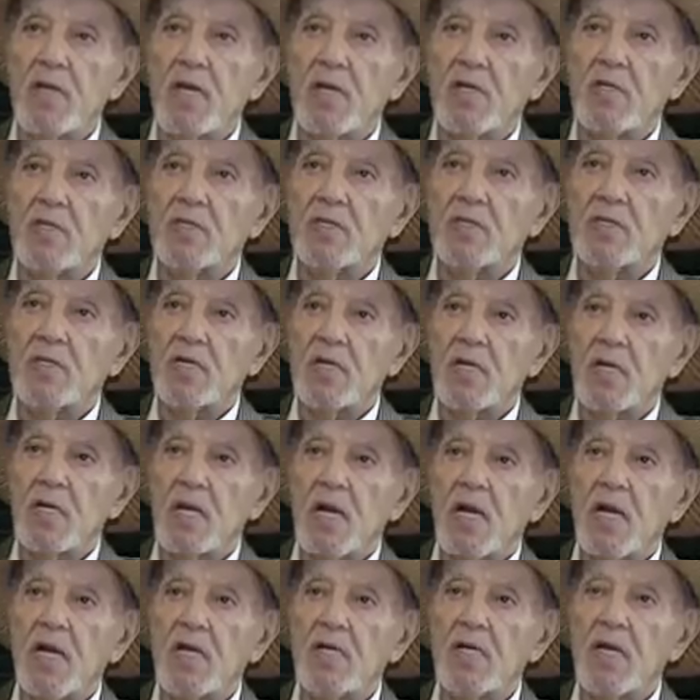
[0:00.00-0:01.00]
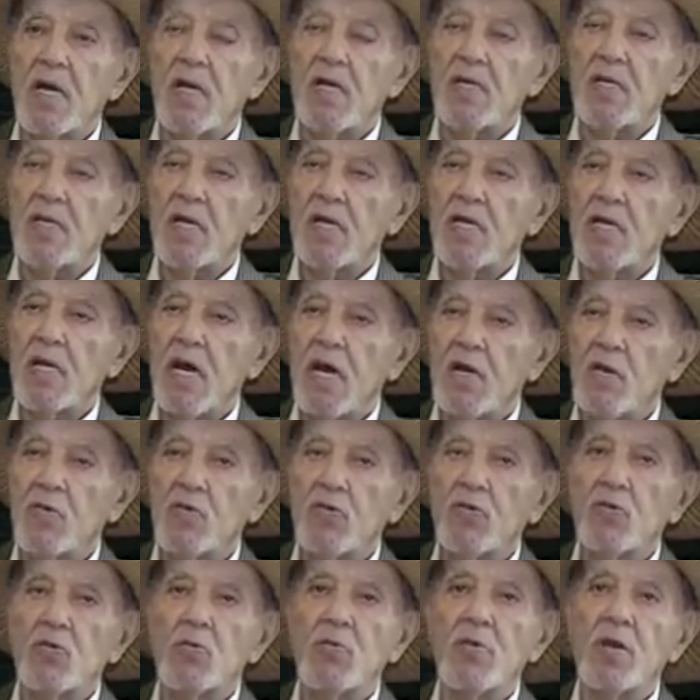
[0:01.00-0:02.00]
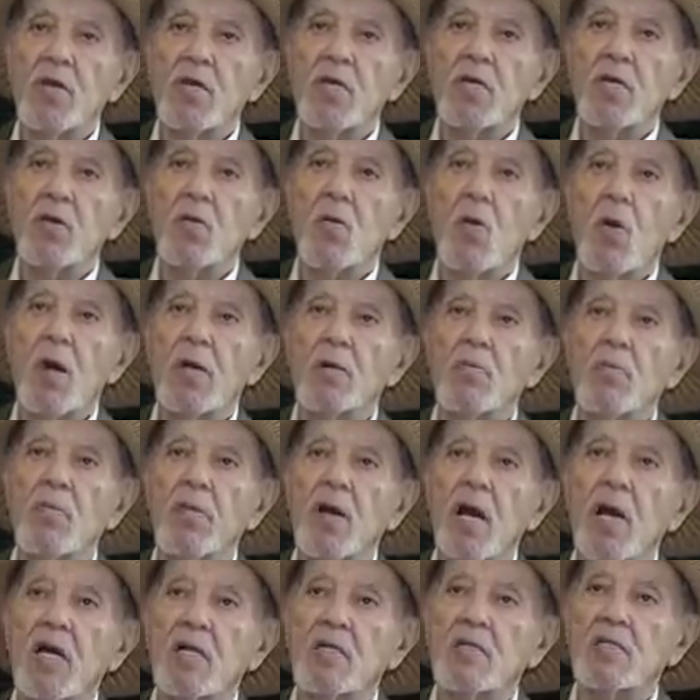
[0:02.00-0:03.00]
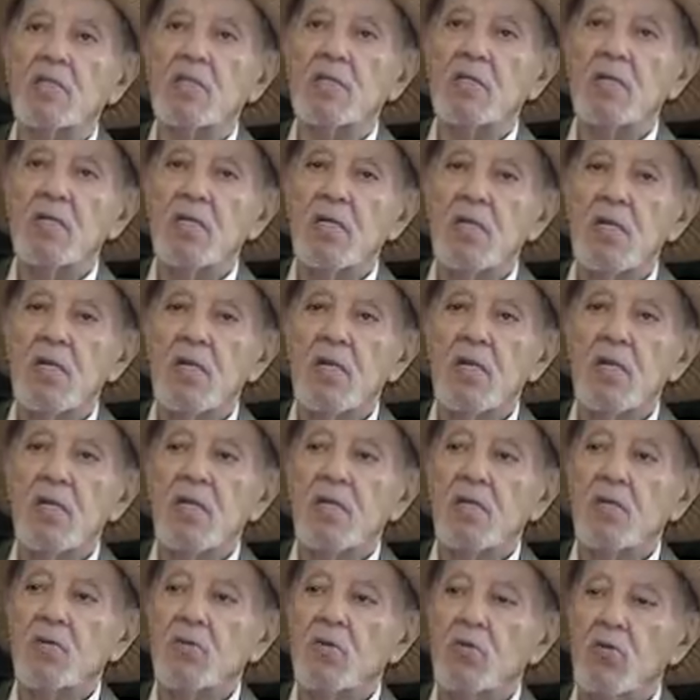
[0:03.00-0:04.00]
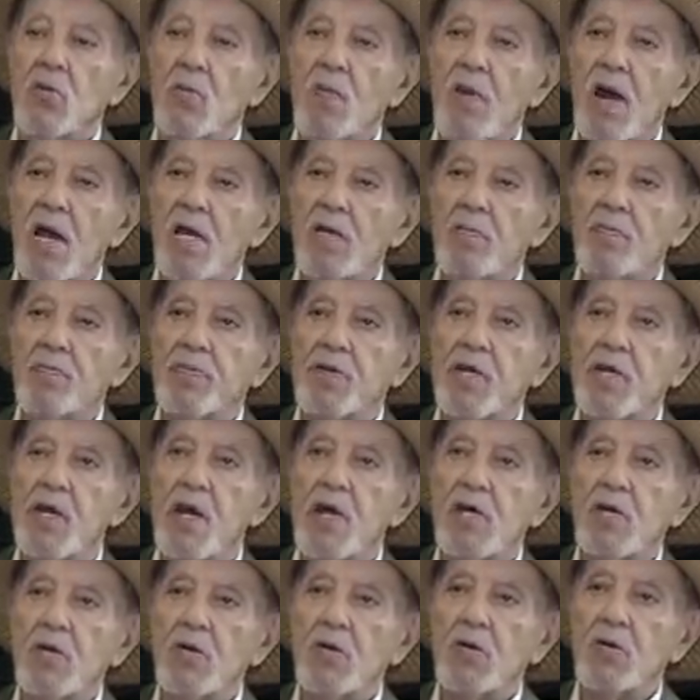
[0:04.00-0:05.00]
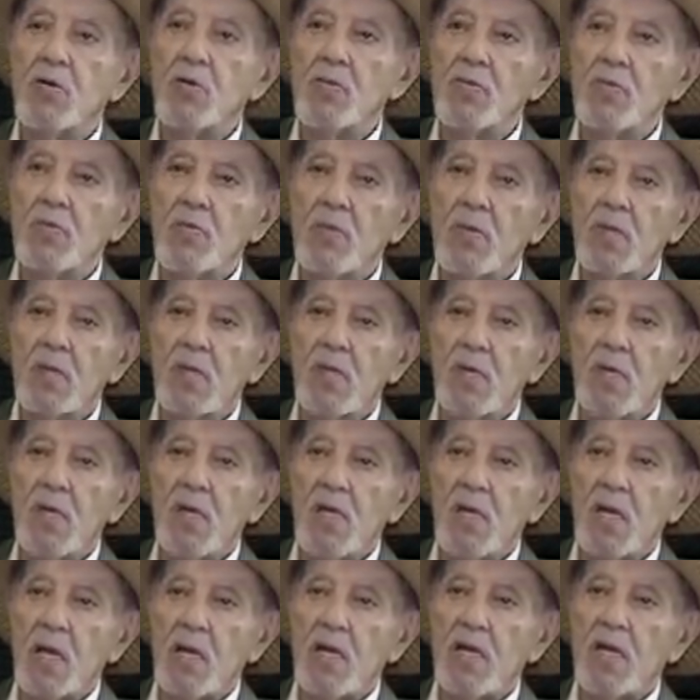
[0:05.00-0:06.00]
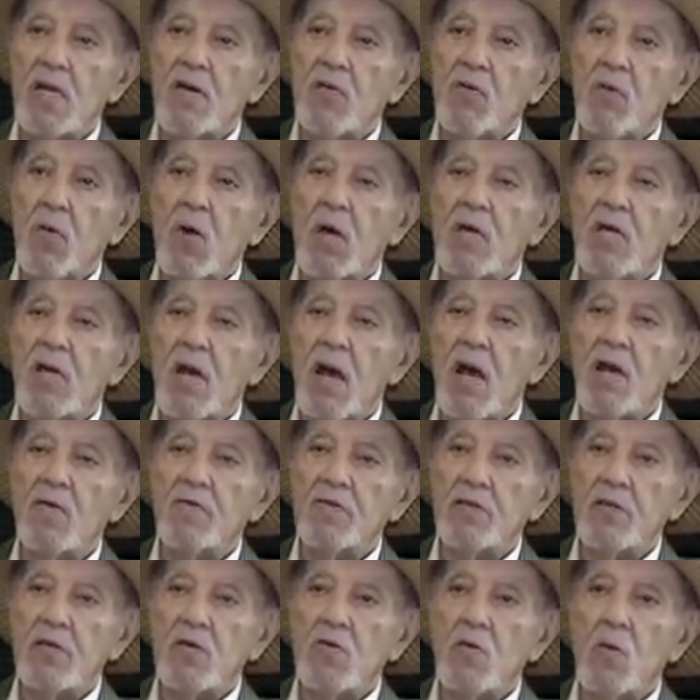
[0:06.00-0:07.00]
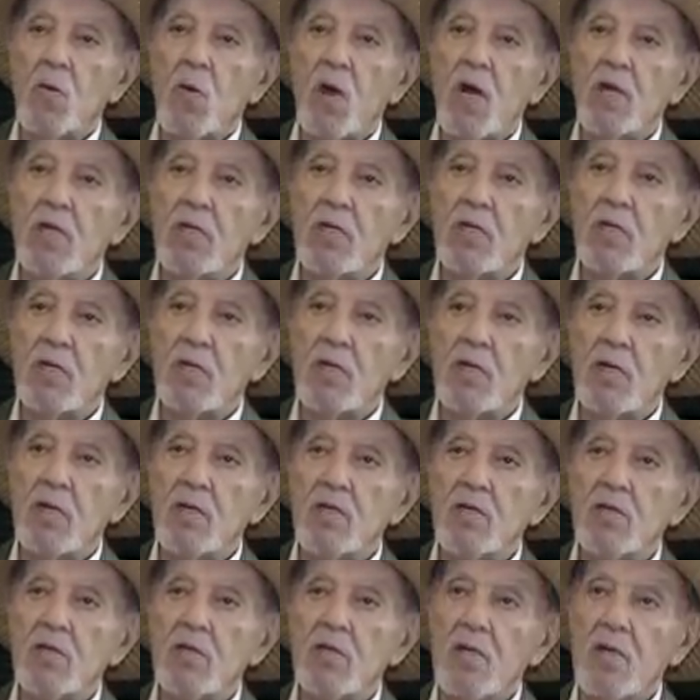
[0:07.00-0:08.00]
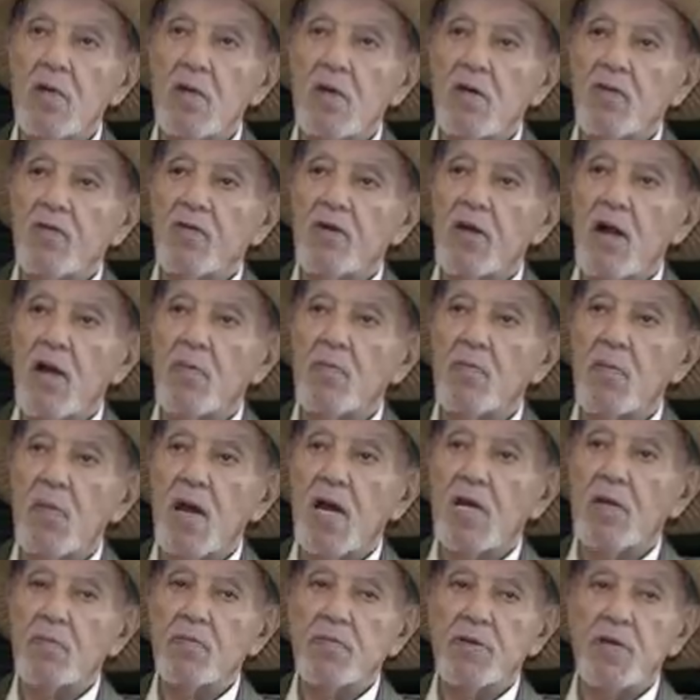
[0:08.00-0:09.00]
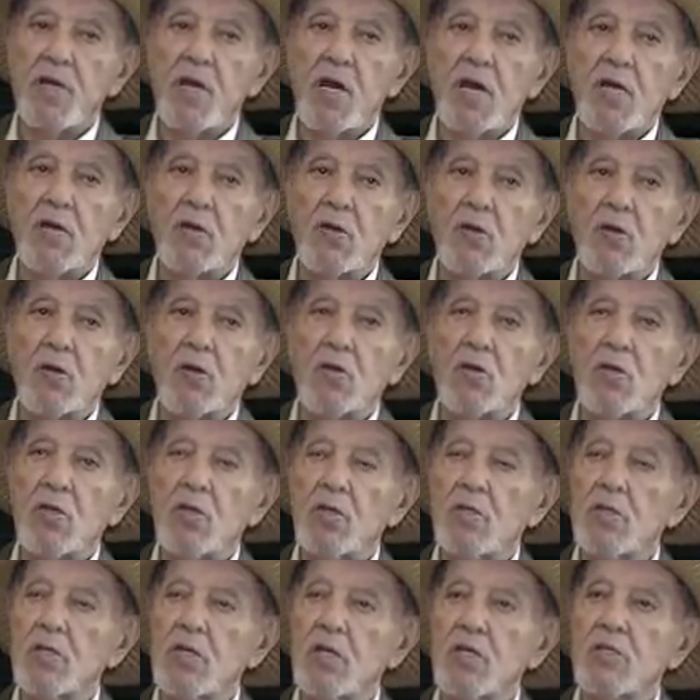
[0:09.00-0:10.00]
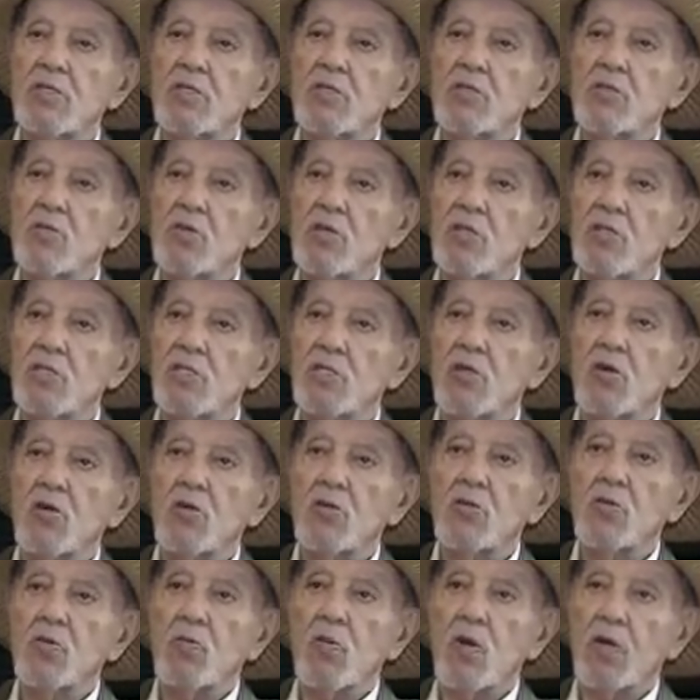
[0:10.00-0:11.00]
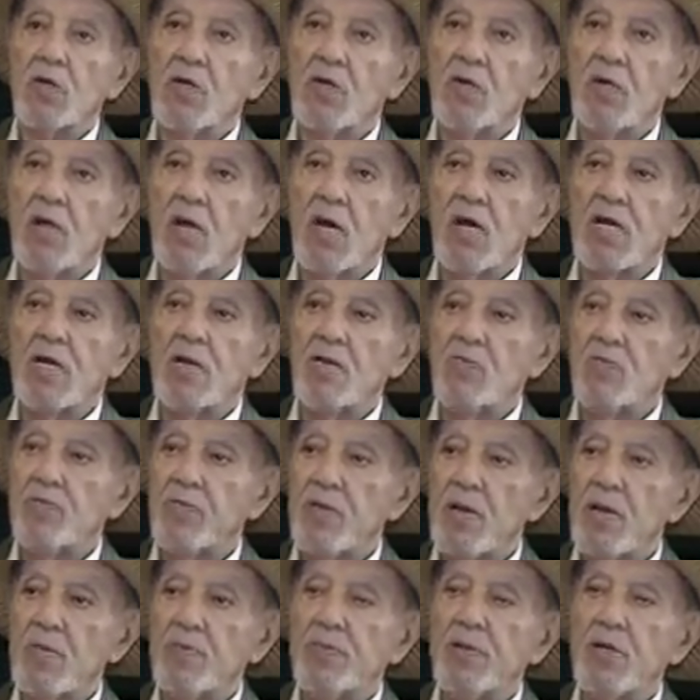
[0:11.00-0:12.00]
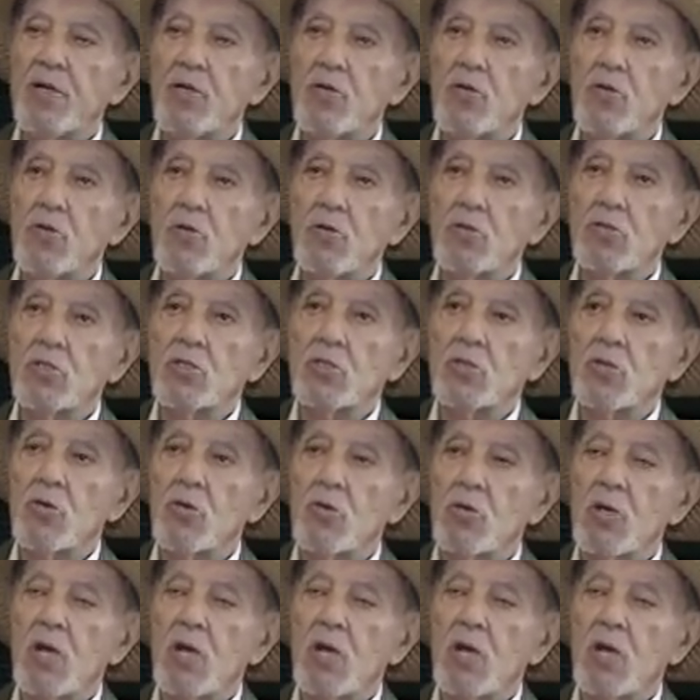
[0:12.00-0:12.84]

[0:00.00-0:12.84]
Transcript: that cigar, and then I would bring one box to my piano. And after 1 year from my piano in this resort where a lot of people used to